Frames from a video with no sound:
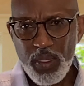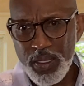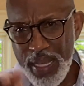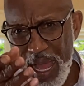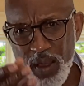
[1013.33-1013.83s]

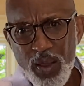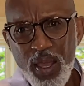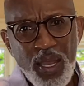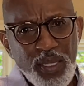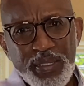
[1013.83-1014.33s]
Now,
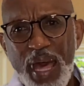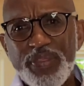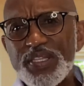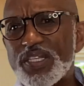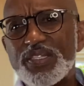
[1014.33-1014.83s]
now
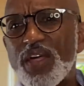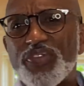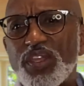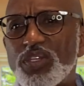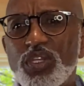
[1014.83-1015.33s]
this is
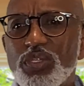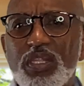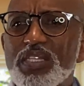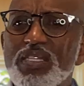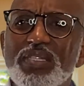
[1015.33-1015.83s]
nothing.
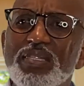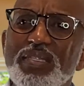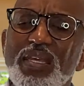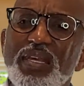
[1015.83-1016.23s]
This is